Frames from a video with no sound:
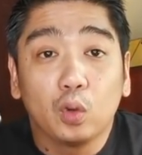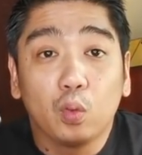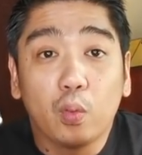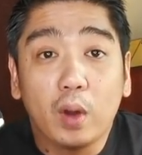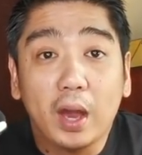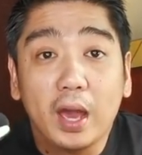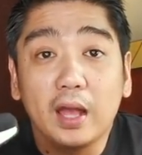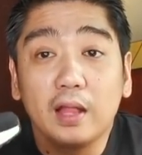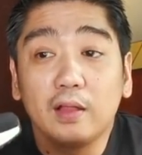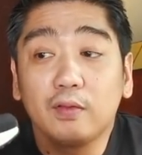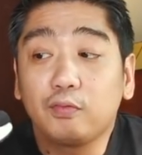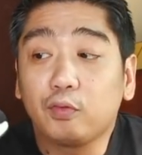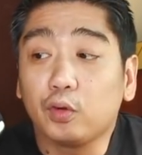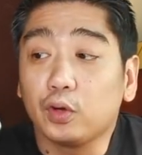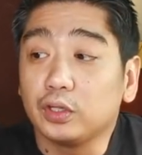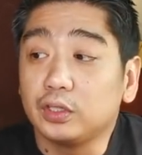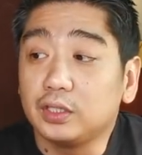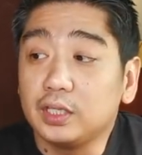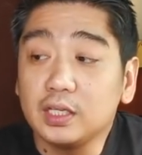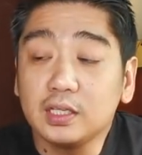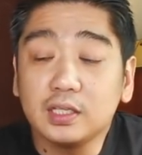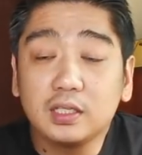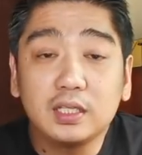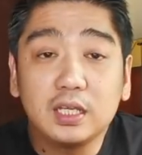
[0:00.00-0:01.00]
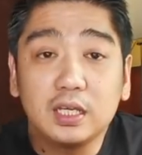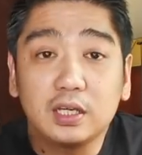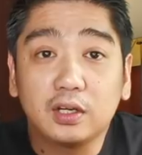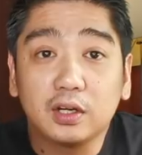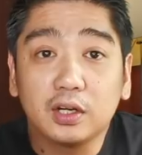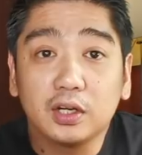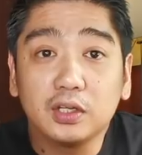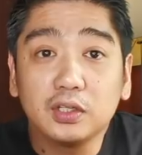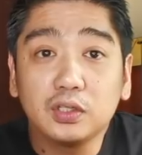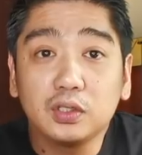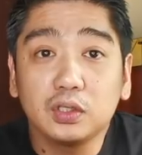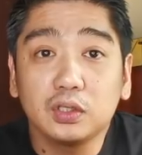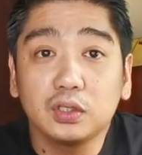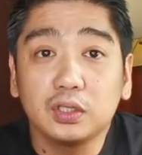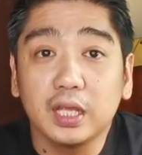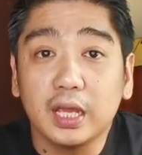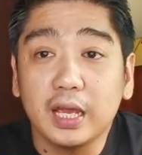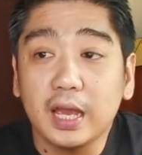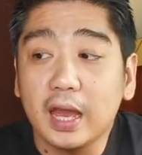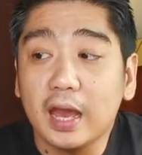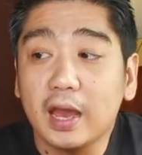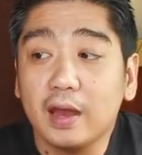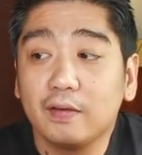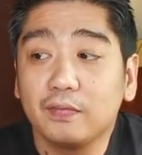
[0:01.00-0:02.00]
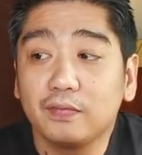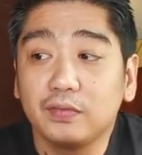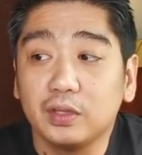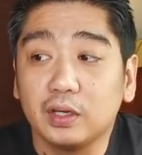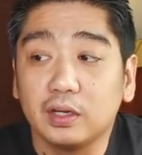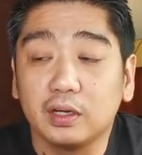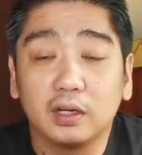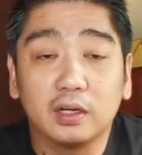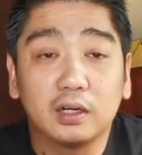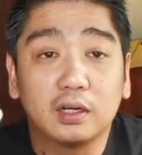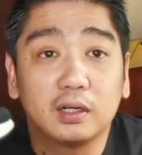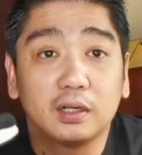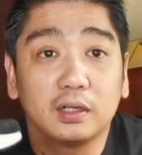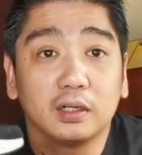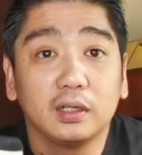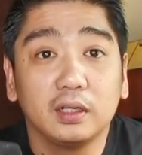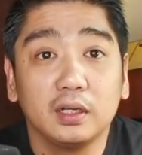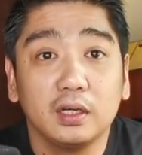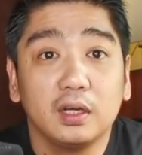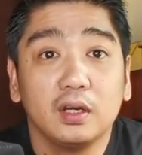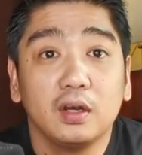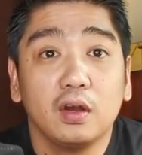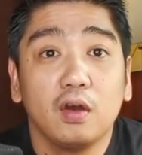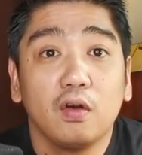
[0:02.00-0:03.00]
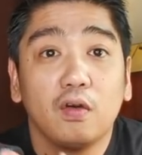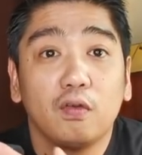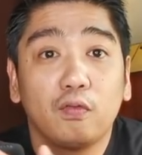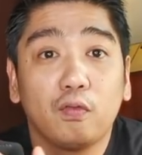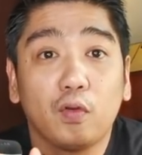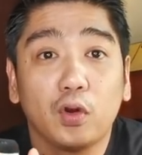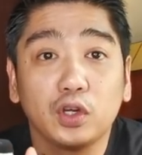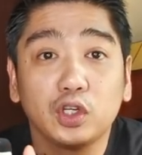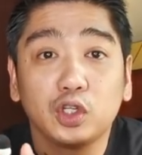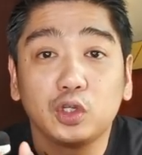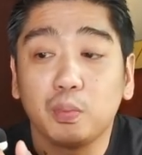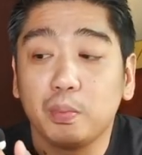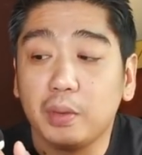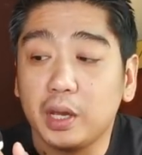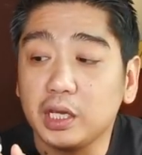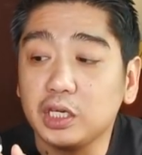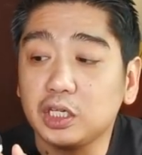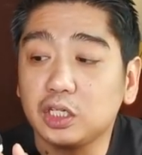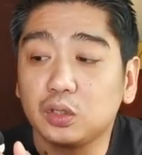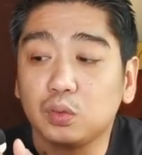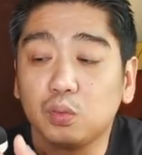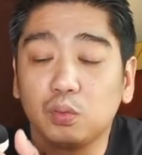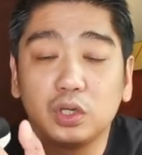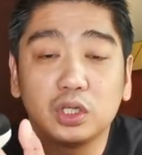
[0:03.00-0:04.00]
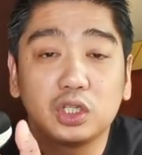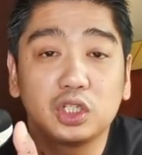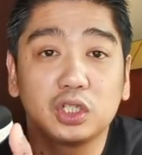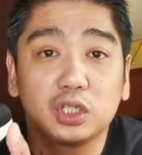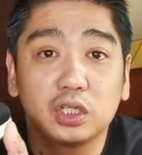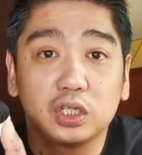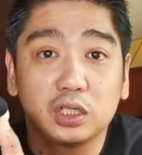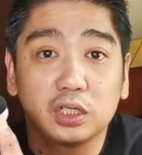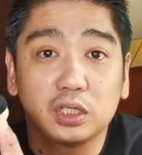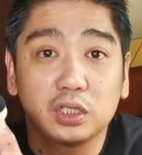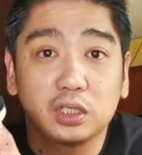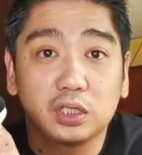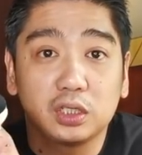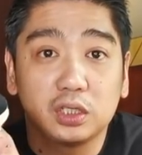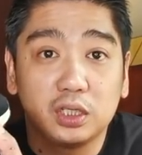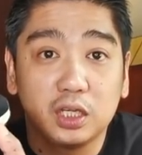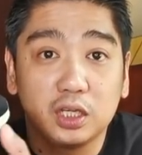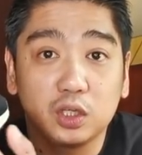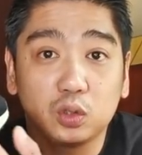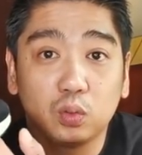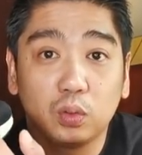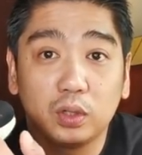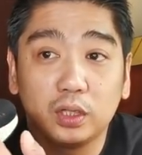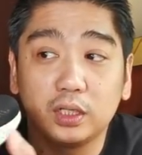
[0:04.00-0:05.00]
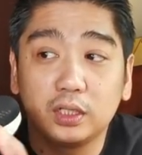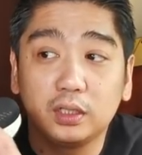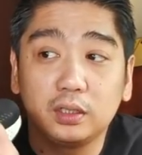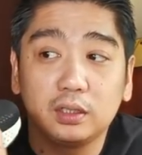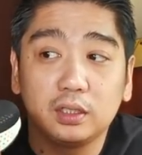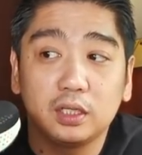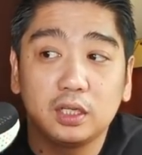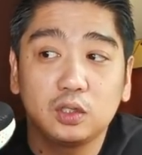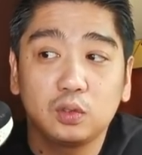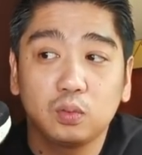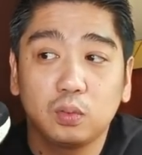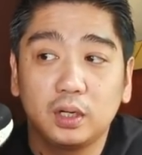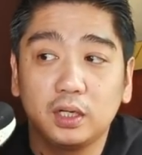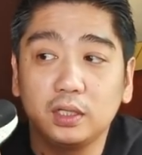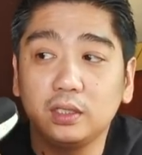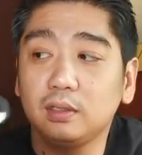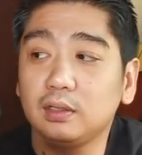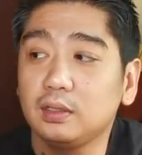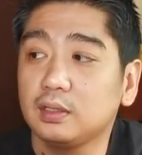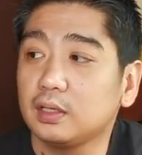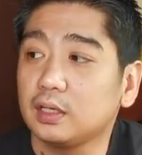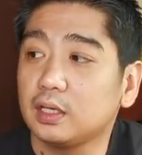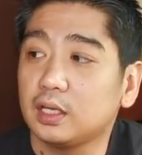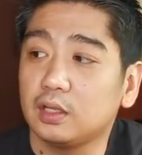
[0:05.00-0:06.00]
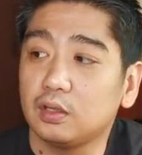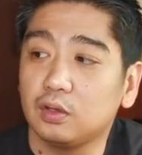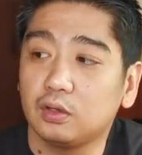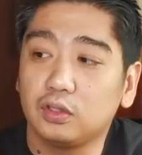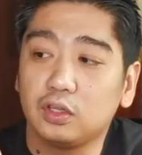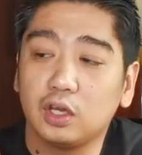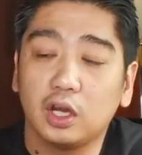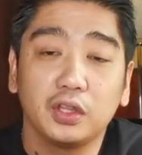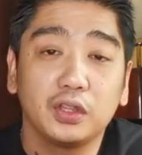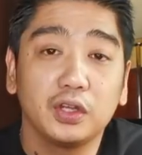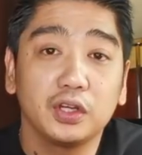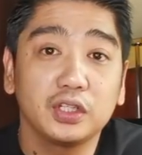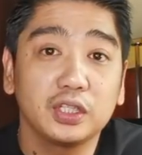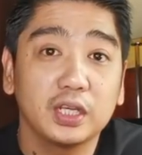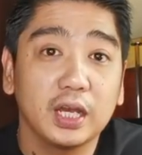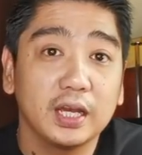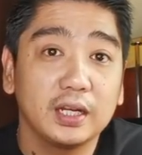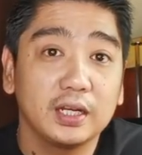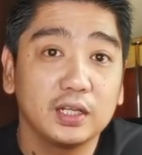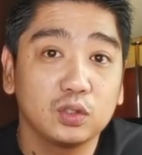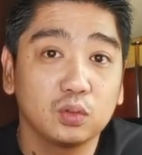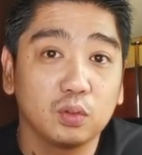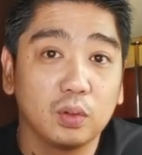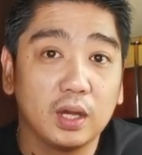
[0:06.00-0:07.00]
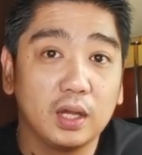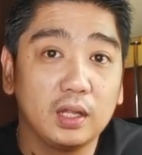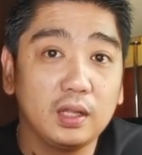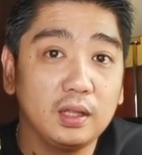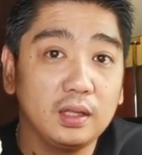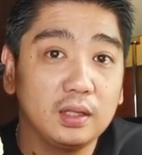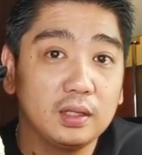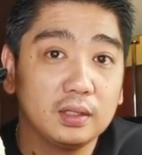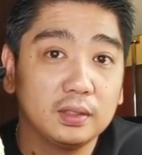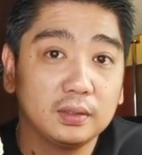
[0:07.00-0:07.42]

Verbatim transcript: while for these sneakers they have the forged mesh, which is this one, this one, and on the other side as well.